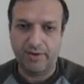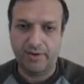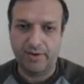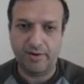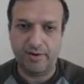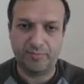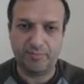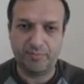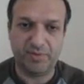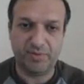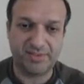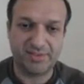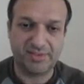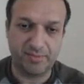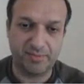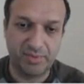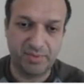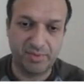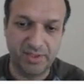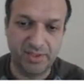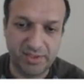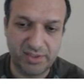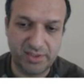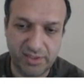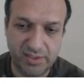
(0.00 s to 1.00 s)

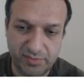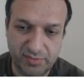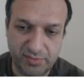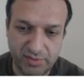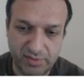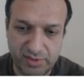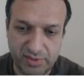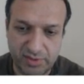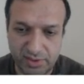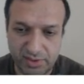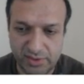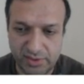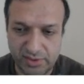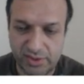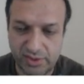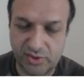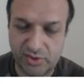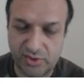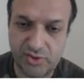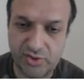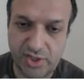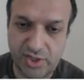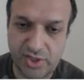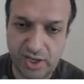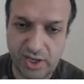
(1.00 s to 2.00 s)
possibilities with this
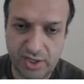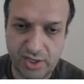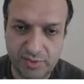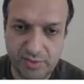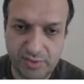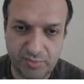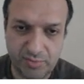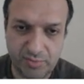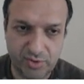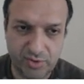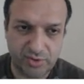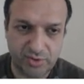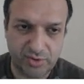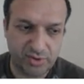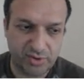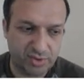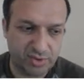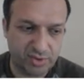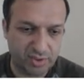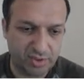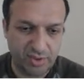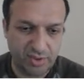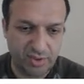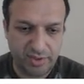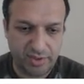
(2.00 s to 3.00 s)
exchange because it's
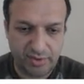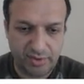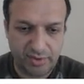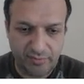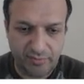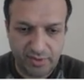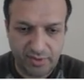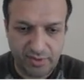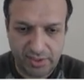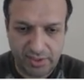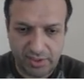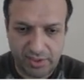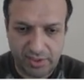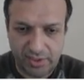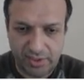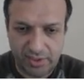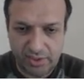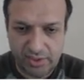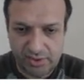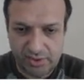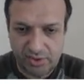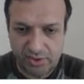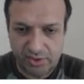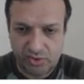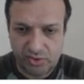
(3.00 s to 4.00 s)
a uh, very
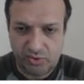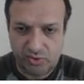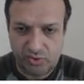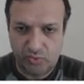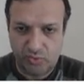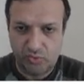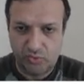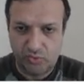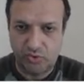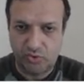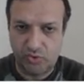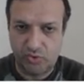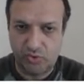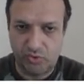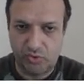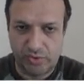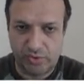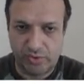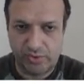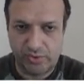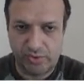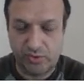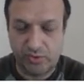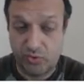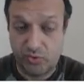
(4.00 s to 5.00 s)
easy to
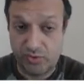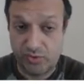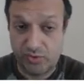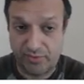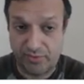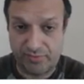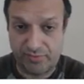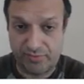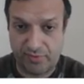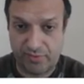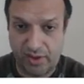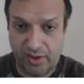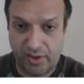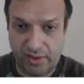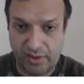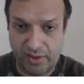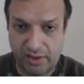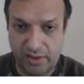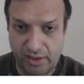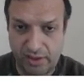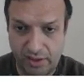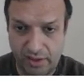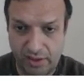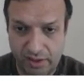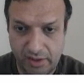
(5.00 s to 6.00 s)
use,
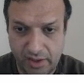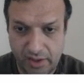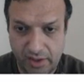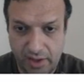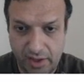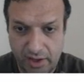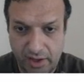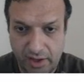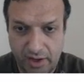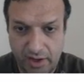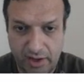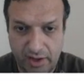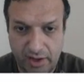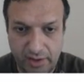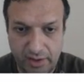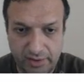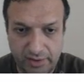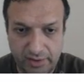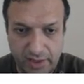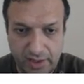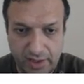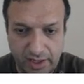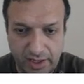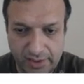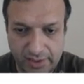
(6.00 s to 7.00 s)
user-friendly and
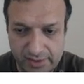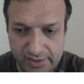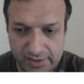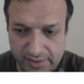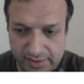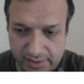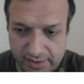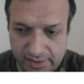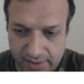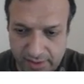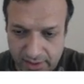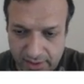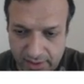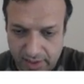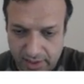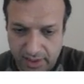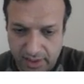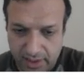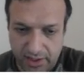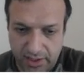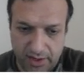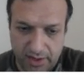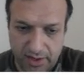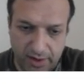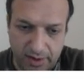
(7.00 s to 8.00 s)
nice
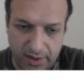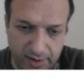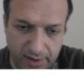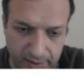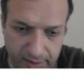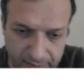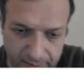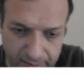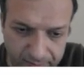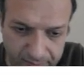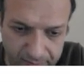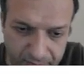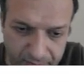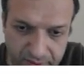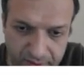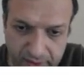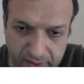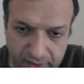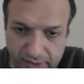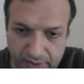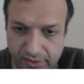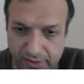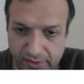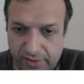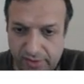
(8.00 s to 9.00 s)
um, uh,
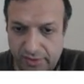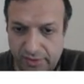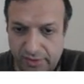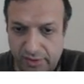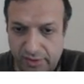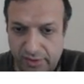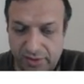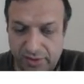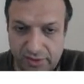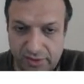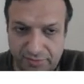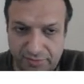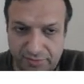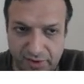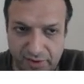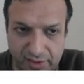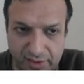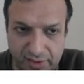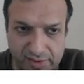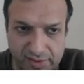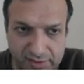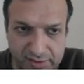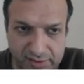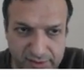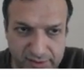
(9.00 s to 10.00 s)

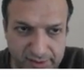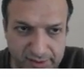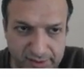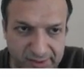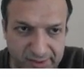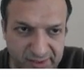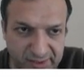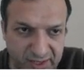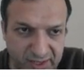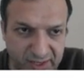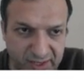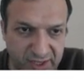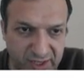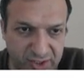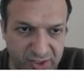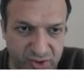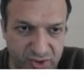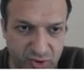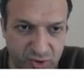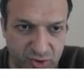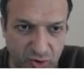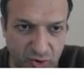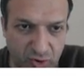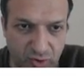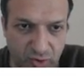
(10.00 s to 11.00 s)
interface.
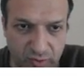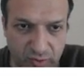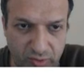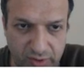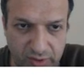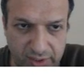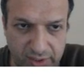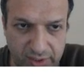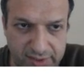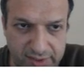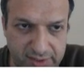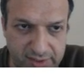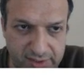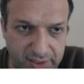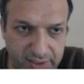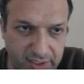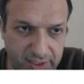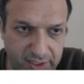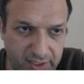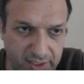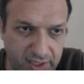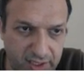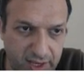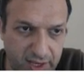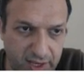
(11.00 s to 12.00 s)
So let's dig
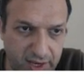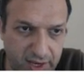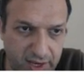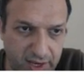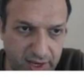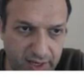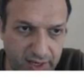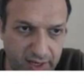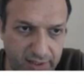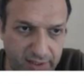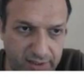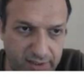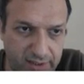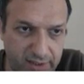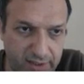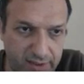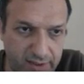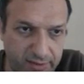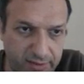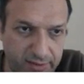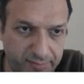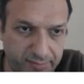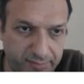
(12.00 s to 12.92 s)
in, and uh,